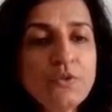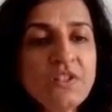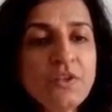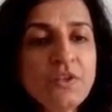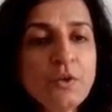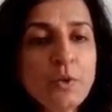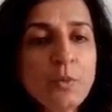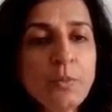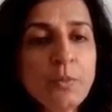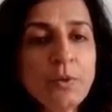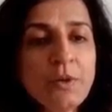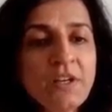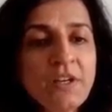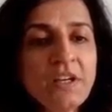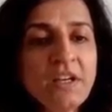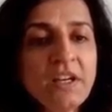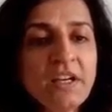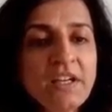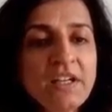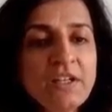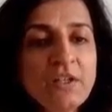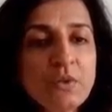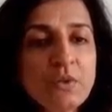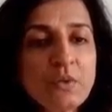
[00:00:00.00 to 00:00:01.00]

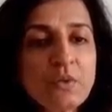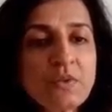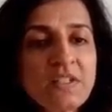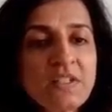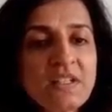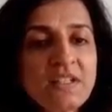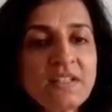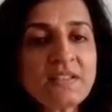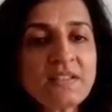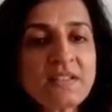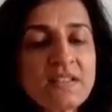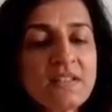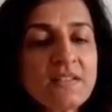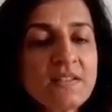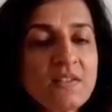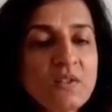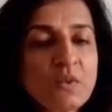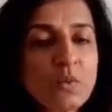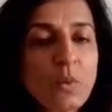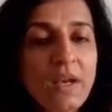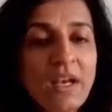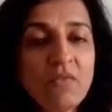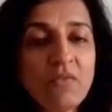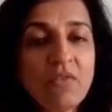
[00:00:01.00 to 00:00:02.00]
0.926 is
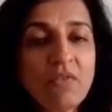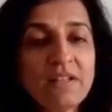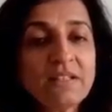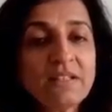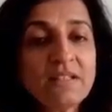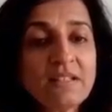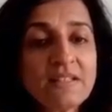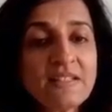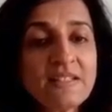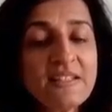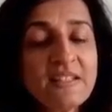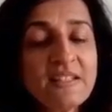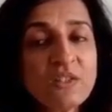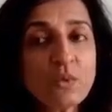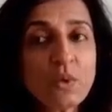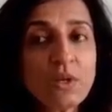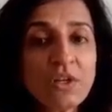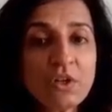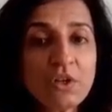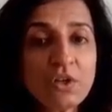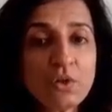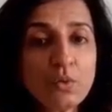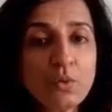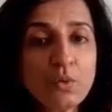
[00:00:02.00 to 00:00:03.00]

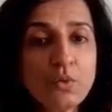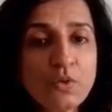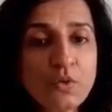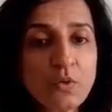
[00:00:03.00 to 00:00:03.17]
21,622.